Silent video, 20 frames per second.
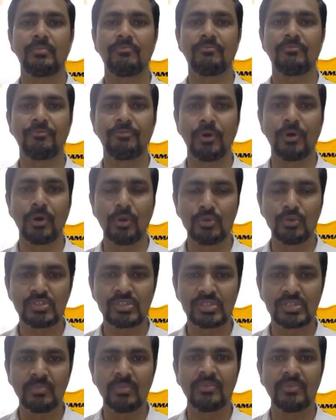follow
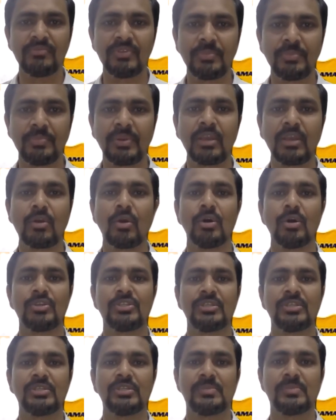some of the
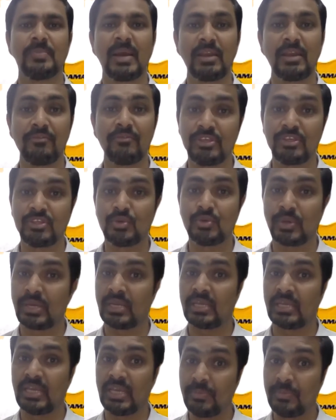precautions by which you
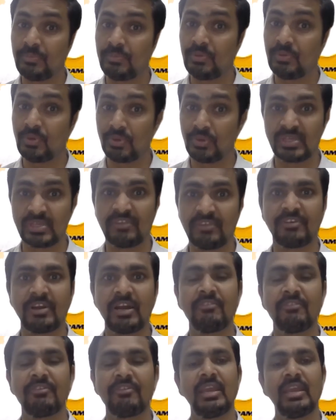can keep yourself
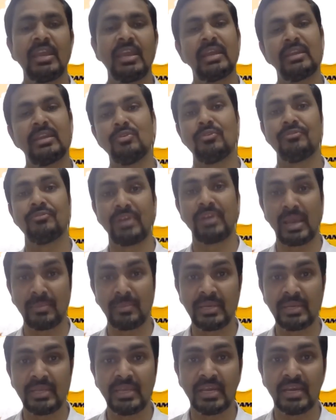away and your
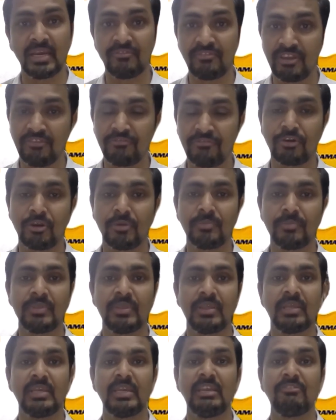family away from
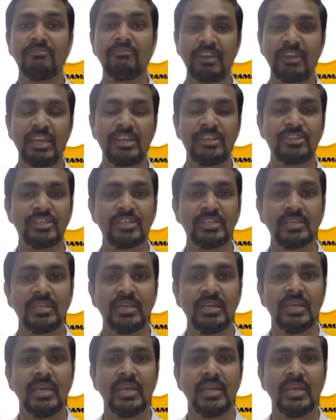the infection.